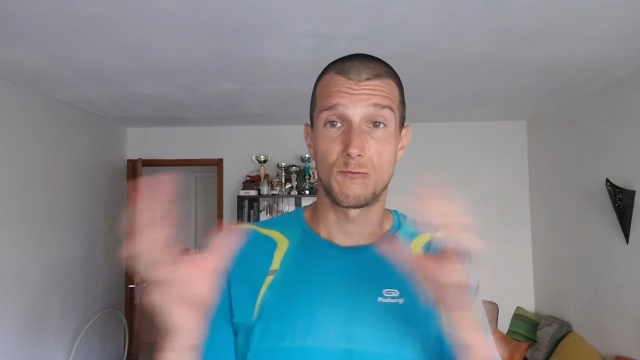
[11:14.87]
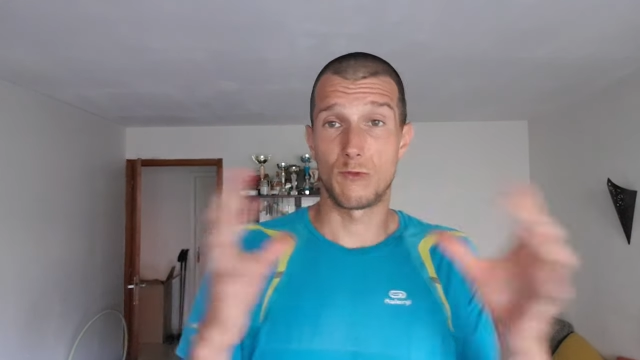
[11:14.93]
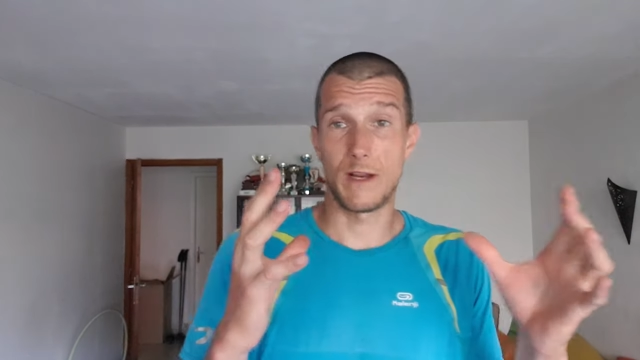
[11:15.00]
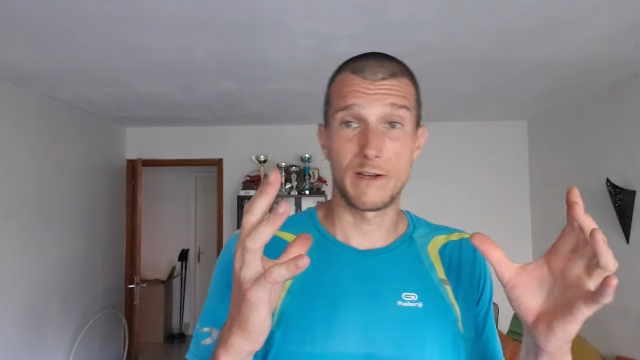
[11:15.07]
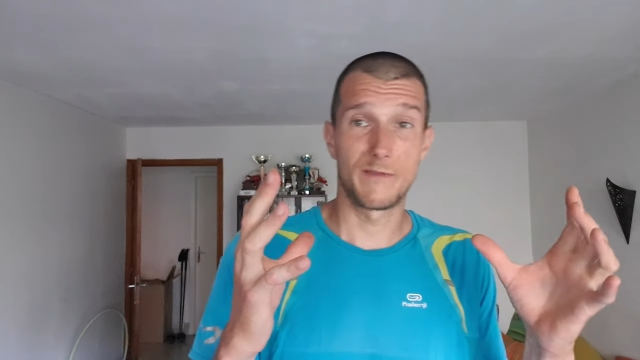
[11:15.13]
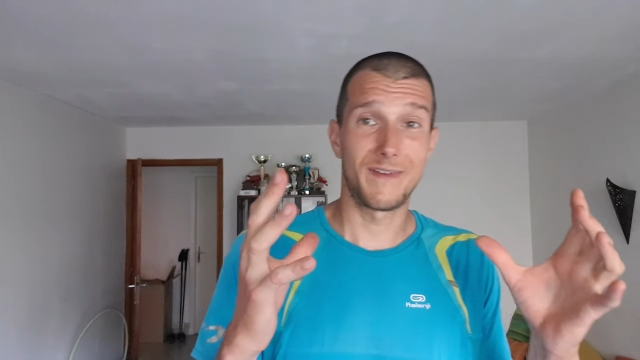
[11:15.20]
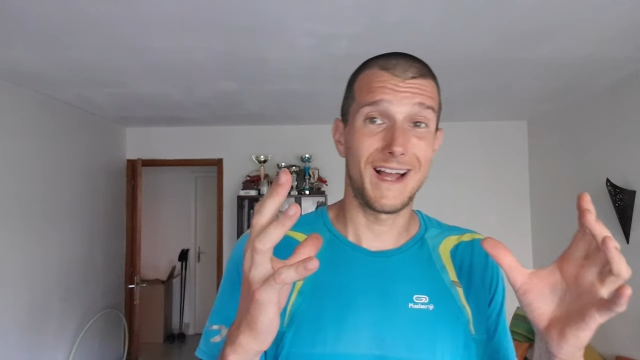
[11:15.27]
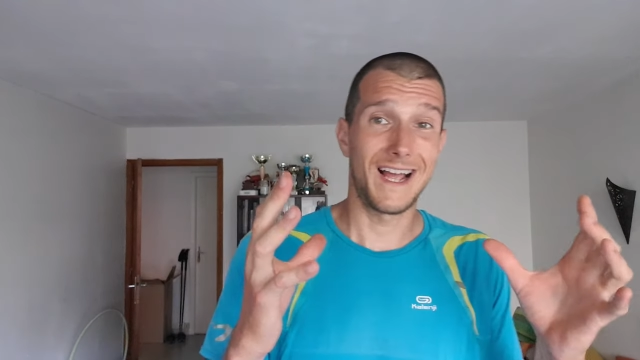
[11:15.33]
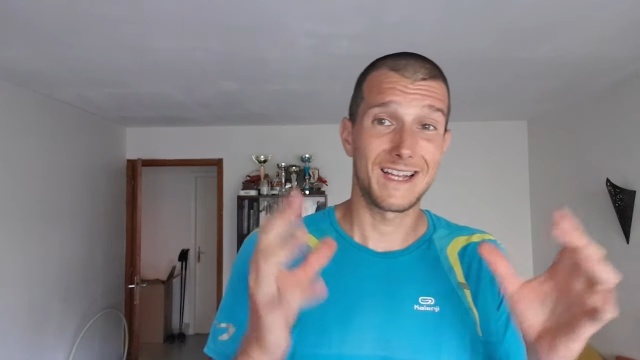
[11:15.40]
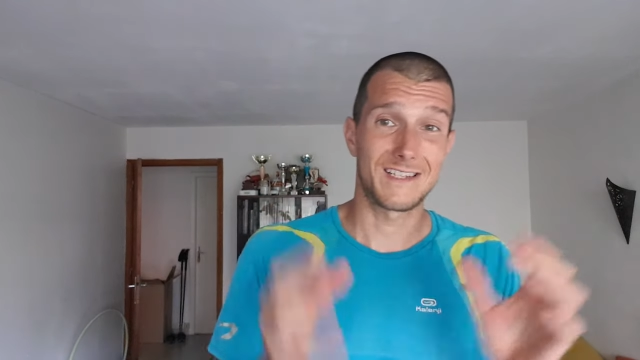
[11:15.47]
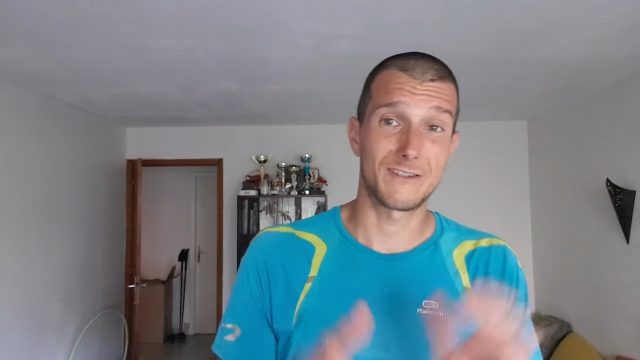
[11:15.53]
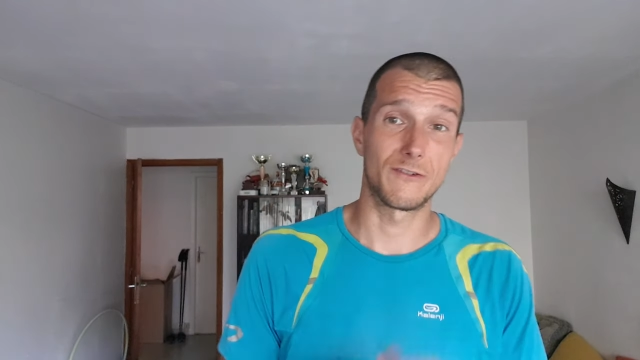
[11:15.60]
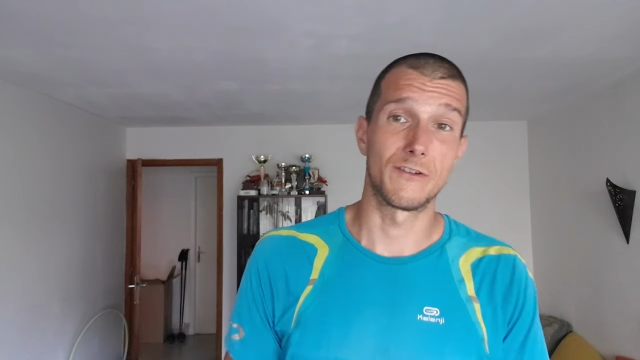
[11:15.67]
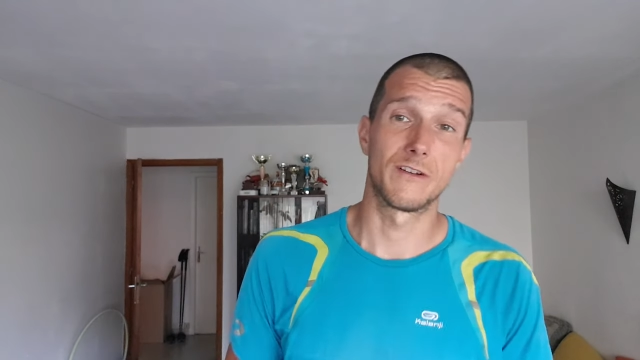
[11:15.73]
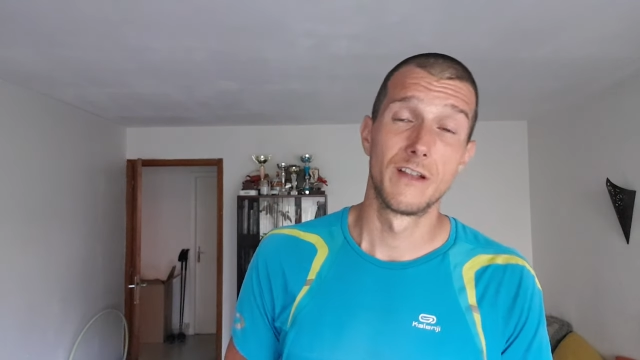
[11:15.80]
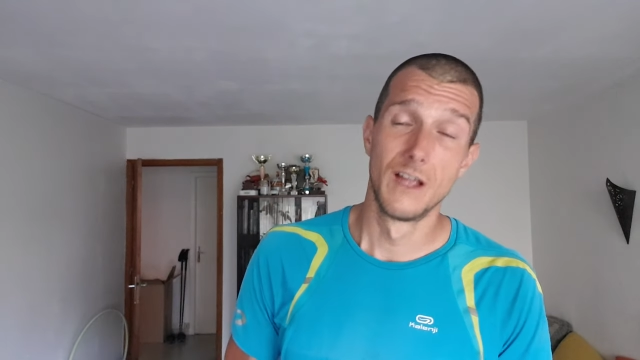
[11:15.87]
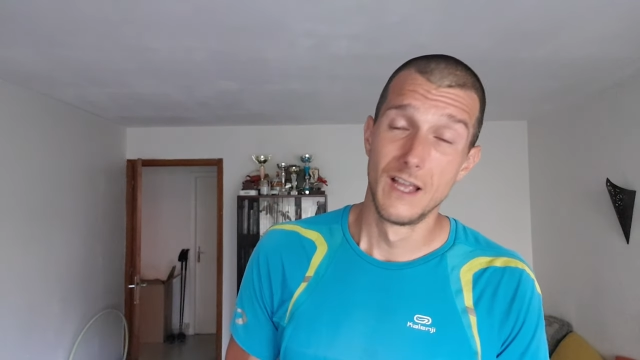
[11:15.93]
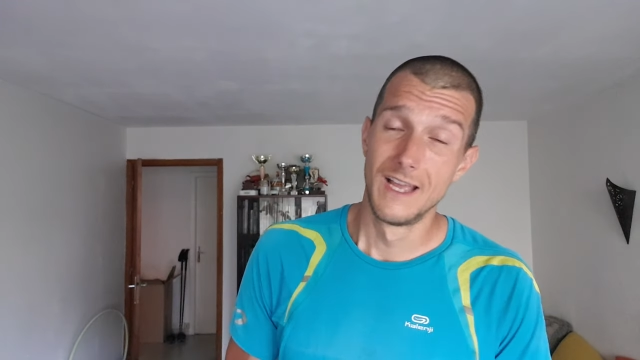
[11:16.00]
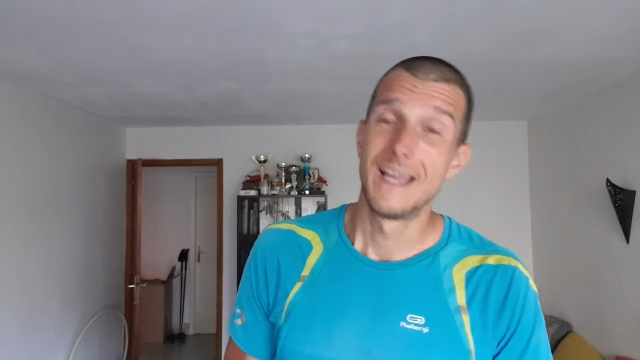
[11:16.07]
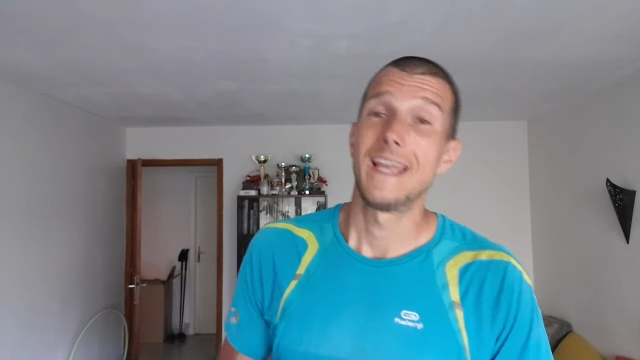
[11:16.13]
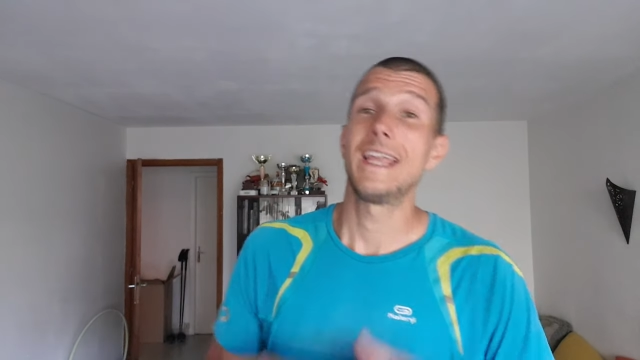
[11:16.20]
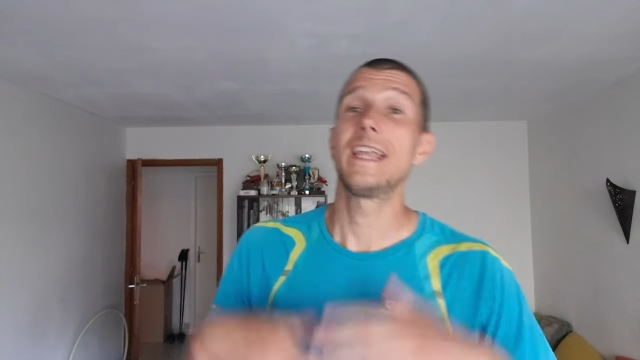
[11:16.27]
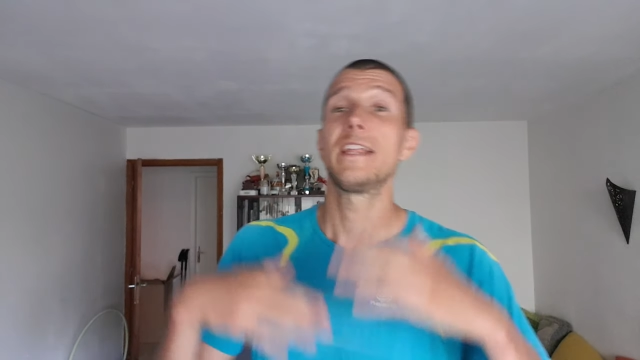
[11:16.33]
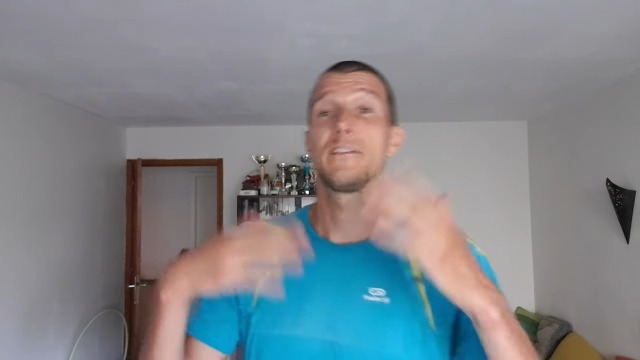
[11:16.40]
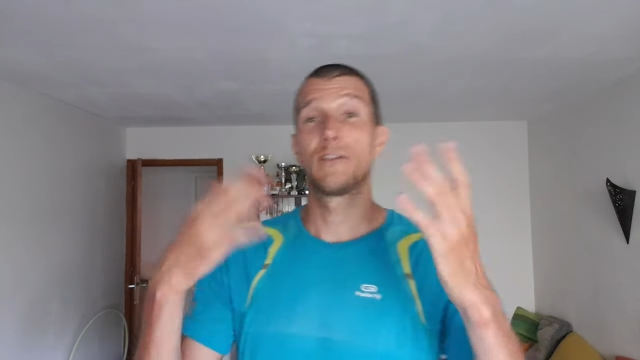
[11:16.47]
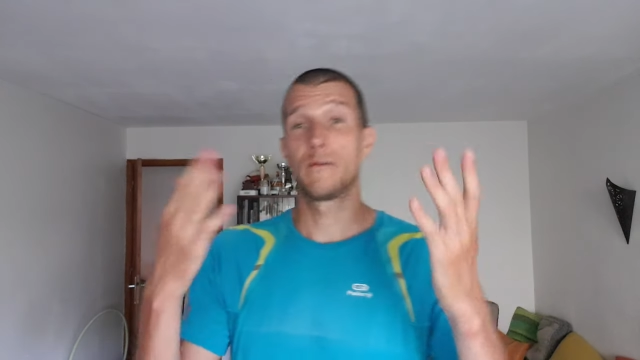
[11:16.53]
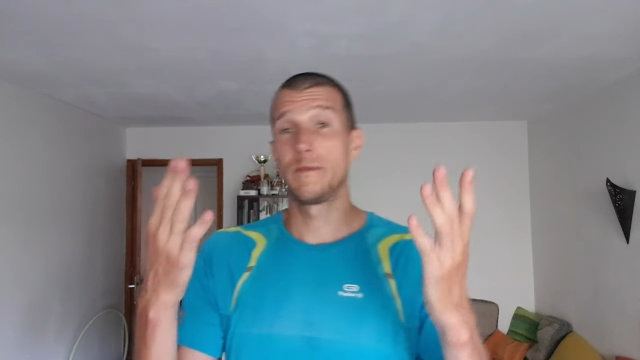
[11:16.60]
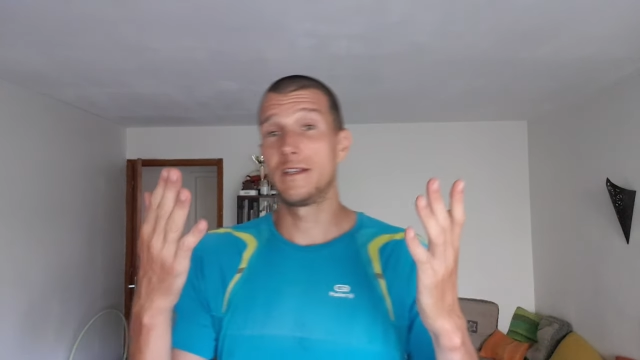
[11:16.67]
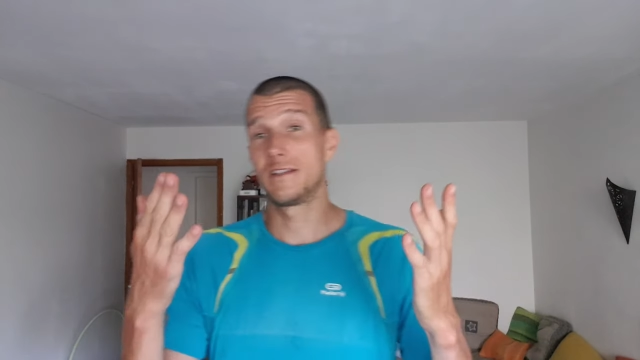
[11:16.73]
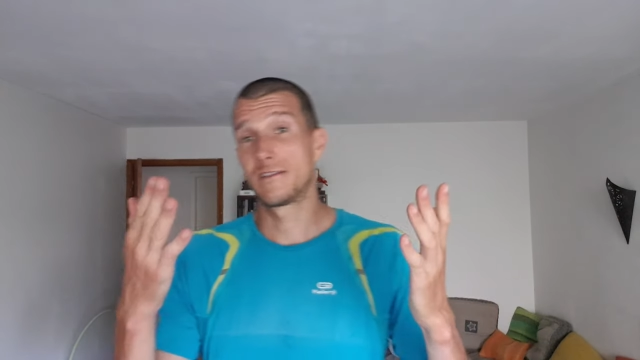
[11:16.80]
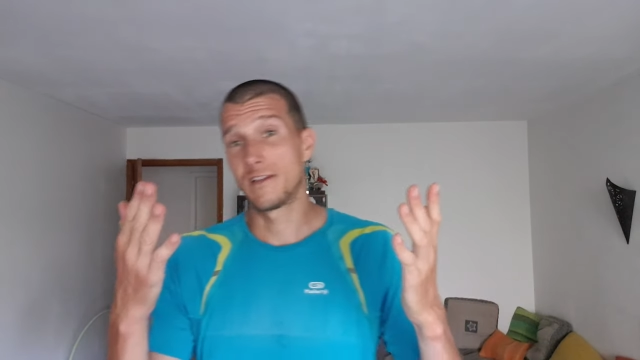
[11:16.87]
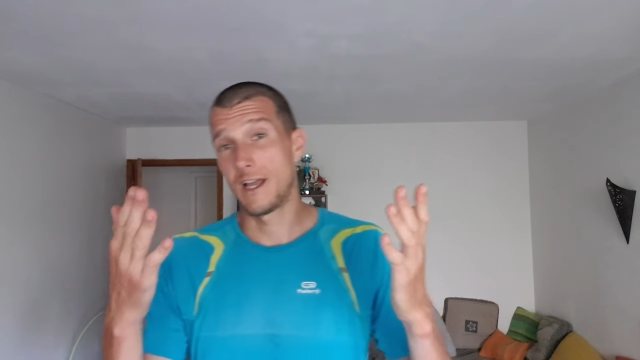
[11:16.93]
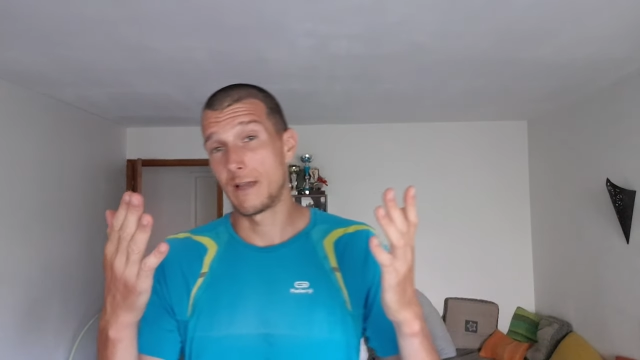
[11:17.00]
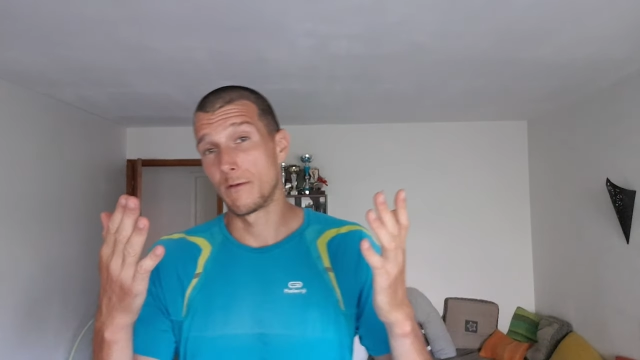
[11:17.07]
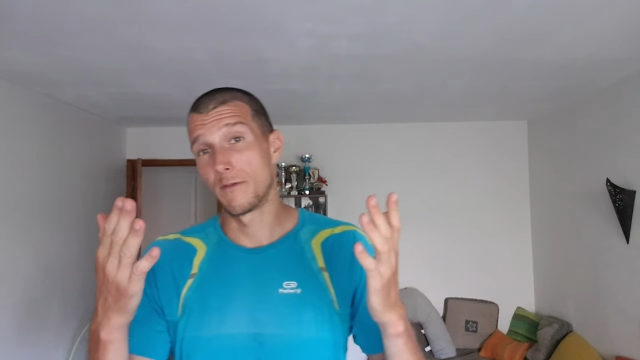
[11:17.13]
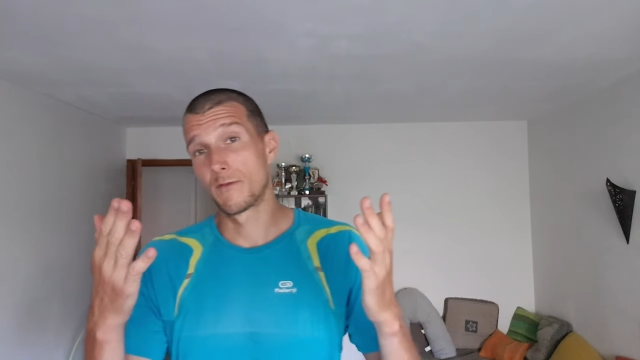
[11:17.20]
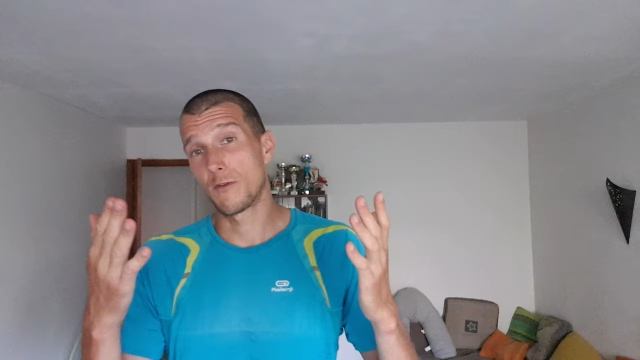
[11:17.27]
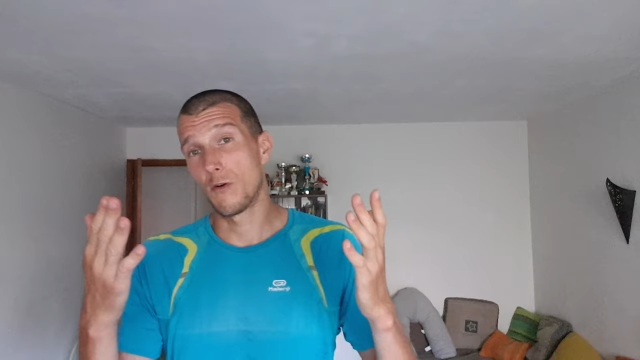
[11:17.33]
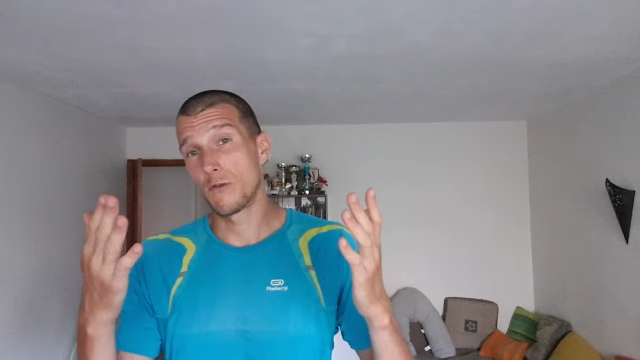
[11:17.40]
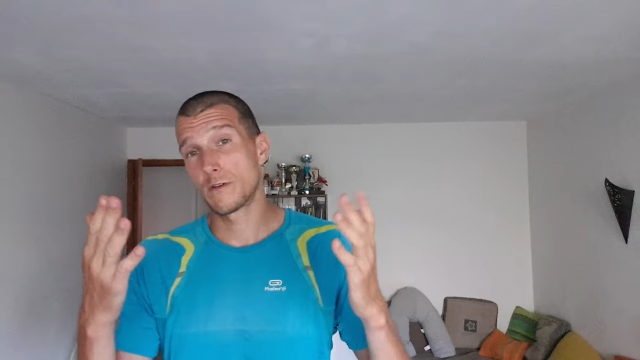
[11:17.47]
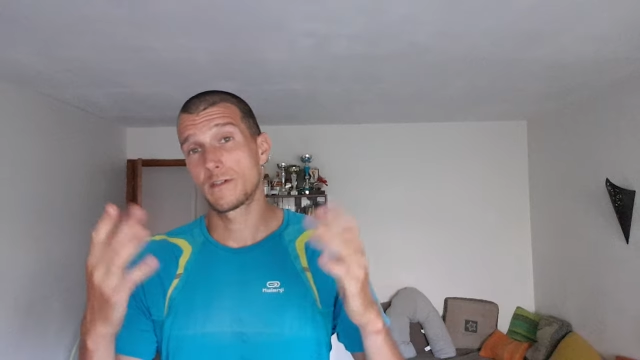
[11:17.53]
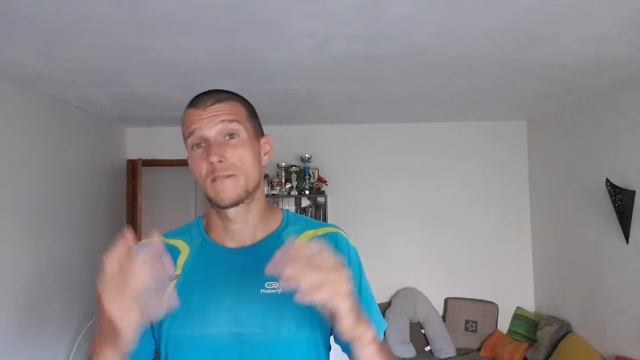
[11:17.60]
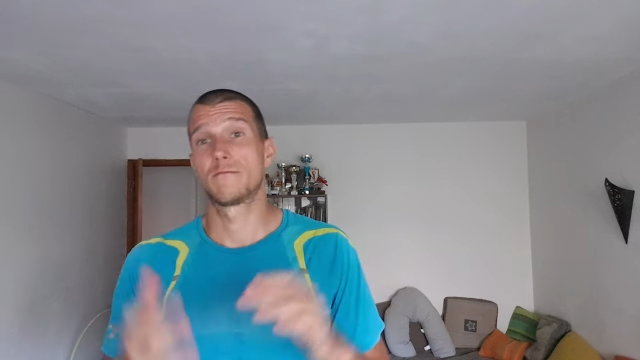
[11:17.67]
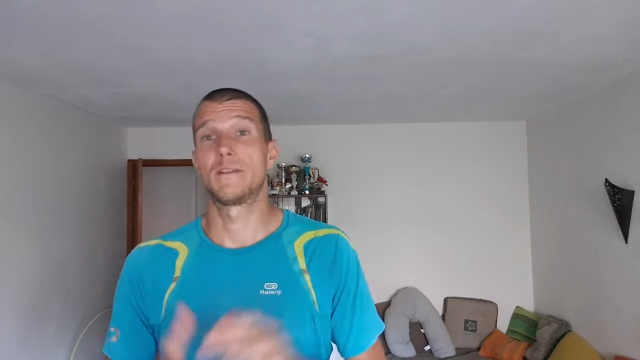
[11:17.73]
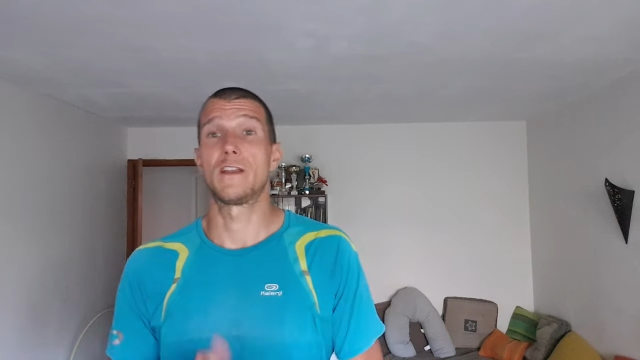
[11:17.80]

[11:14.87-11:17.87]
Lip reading: run faster. In the meantime, of course,